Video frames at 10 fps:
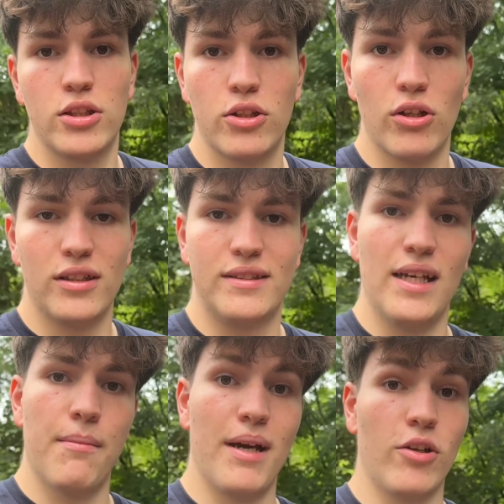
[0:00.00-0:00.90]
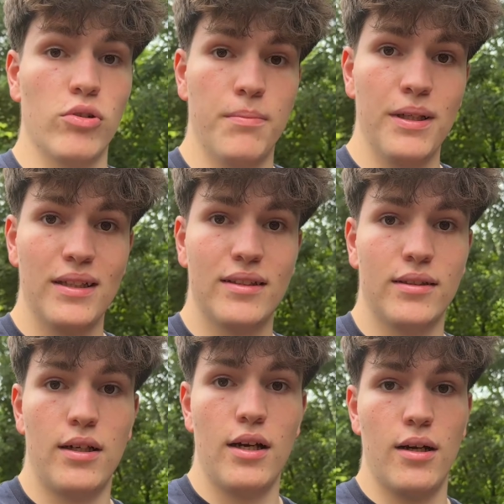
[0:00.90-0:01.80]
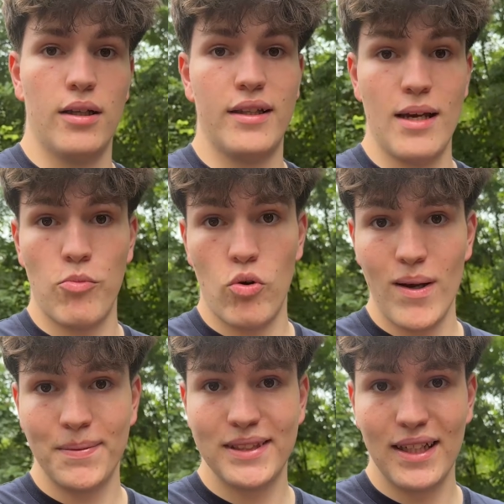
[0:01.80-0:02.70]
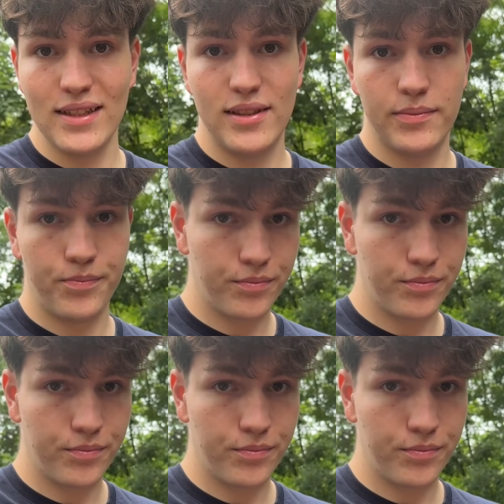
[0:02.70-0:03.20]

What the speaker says: told them I could build a demo website.